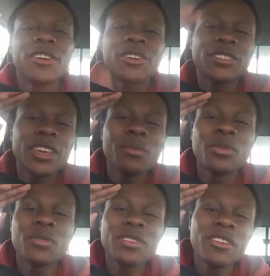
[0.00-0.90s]
Good day,
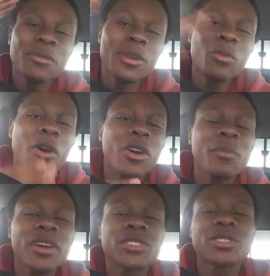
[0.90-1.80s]
beautiful day, everybody. Welcome
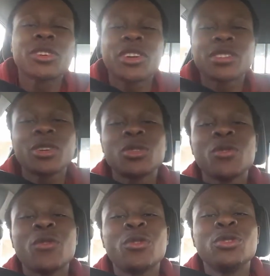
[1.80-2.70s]
back to the Cars
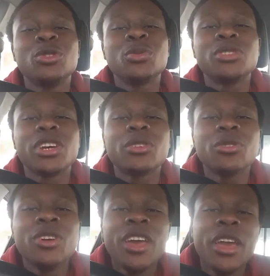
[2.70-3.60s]
924 YouTube
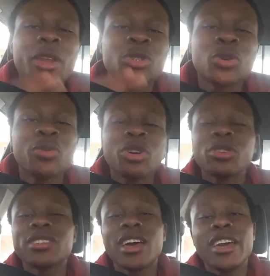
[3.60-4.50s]
channel. It is your boy
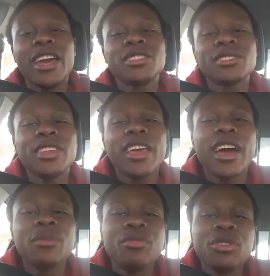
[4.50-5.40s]
Kudzai, and today
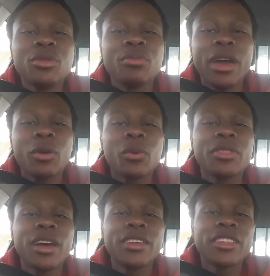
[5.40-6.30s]
I bring you back
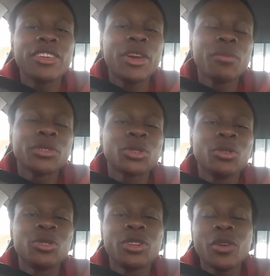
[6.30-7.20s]
with another
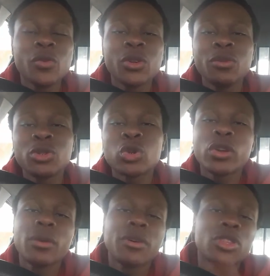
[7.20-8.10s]
episode. Today we're going to be talking
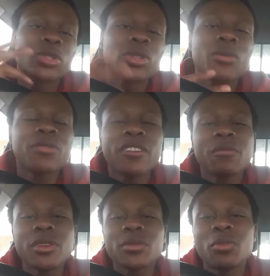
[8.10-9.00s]
about the top 5
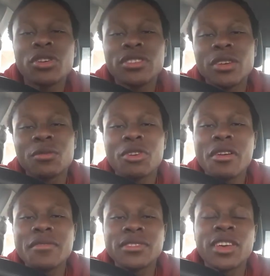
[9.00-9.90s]
best modern day
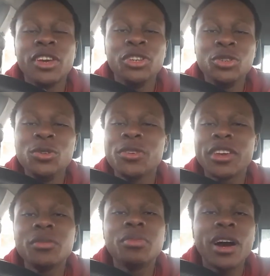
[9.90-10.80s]
Ferraris you
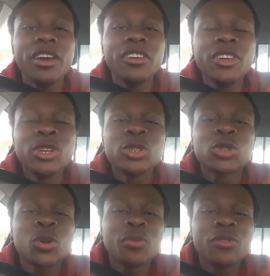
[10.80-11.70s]
can buy.
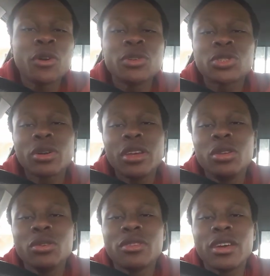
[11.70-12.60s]
So before we start
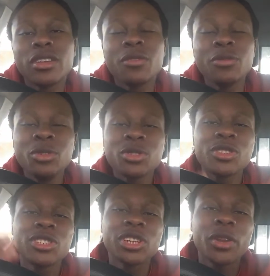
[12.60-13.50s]
any of that, if you're new to
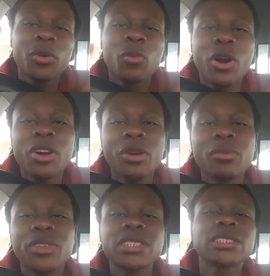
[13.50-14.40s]
the channel, welcome.
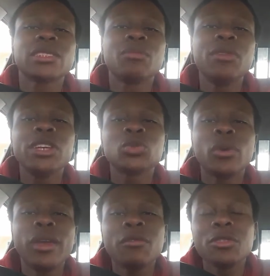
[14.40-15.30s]
This is the place
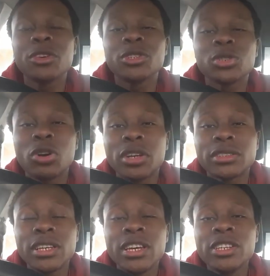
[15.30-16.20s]
where everything is cars.
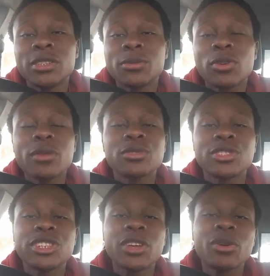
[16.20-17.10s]
Subscribe to the
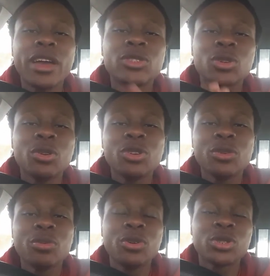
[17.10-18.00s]
channel and turn on
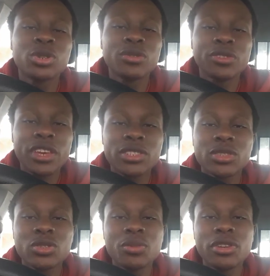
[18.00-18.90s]
your post
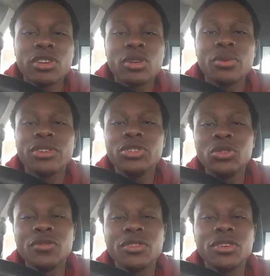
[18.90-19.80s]
notifications to be alerted when a
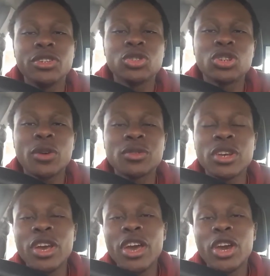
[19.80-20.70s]
new video is dropped.
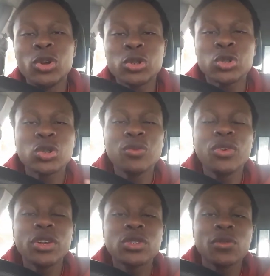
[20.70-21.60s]
And also don't
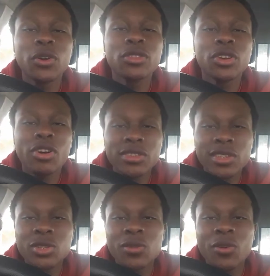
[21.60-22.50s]
forget to follow the Cars
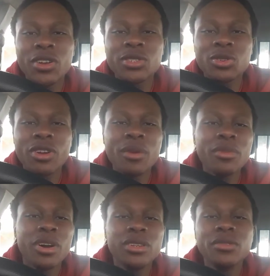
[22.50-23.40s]
924 Instagram.
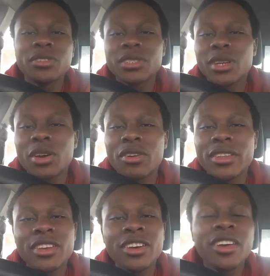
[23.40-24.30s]
I'll leave a sticker right
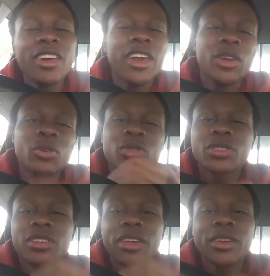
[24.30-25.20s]
here and also
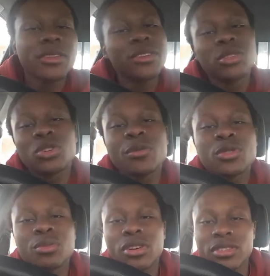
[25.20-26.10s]
the link in the
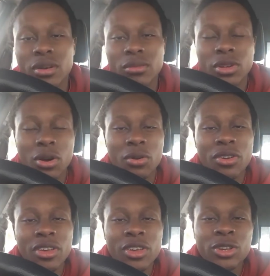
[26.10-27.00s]
description box down below.
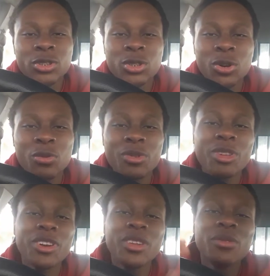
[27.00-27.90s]
So,
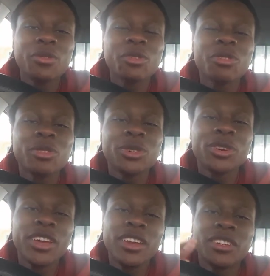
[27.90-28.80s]
without any further
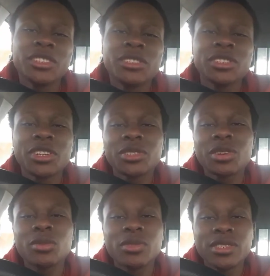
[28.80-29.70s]
ado, let's just get
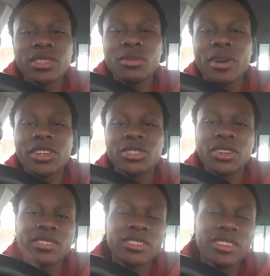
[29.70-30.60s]
started with the cinematic
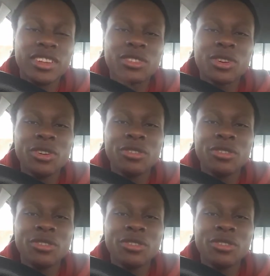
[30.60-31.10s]
shots. Let's go.